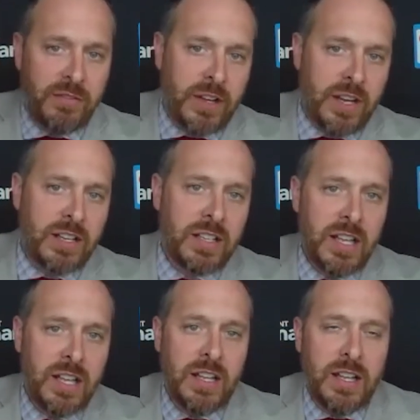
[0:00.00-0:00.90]
of a,
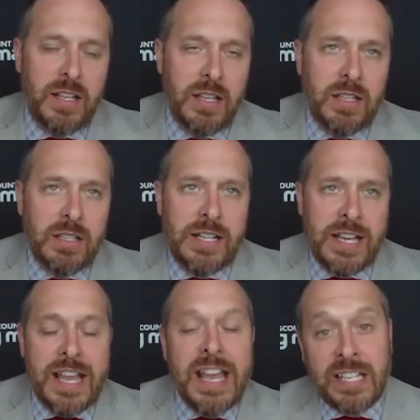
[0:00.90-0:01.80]
a
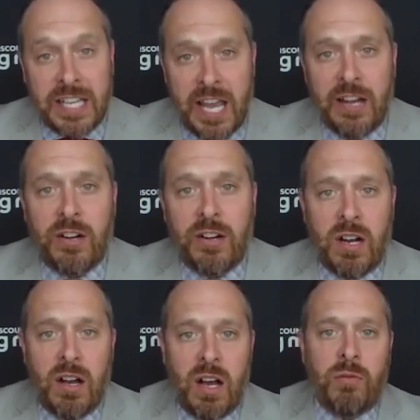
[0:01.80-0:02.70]

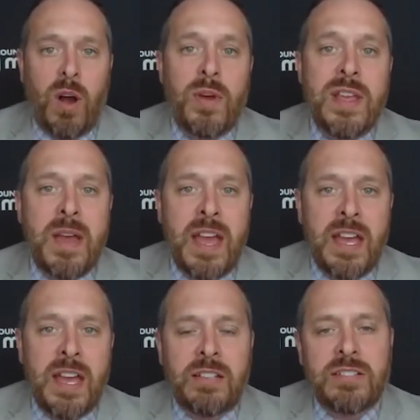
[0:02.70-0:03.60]
indicator of what we
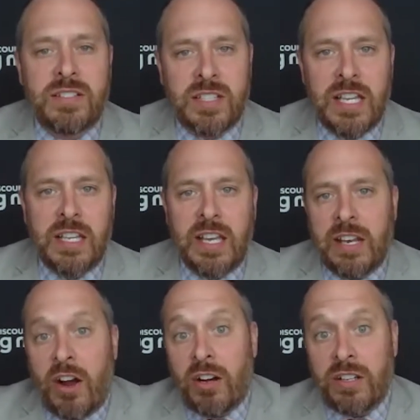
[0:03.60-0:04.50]
may see
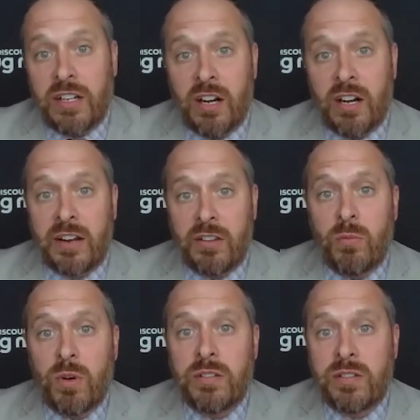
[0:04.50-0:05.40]
in our, our neck
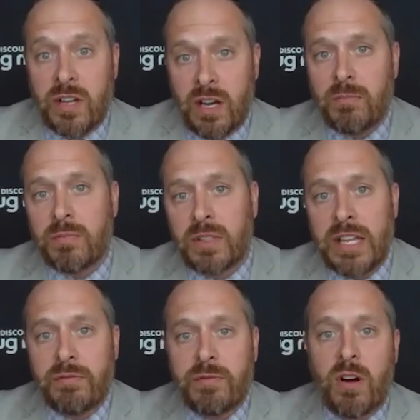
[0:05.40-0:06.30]
of the woods come
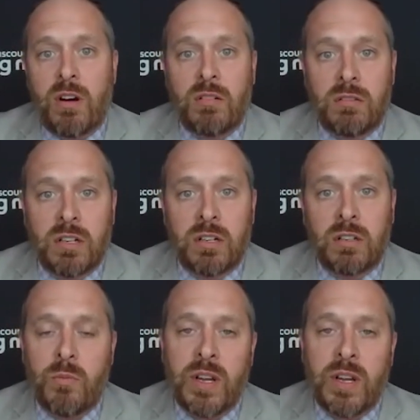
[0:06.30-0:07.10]
late fall, early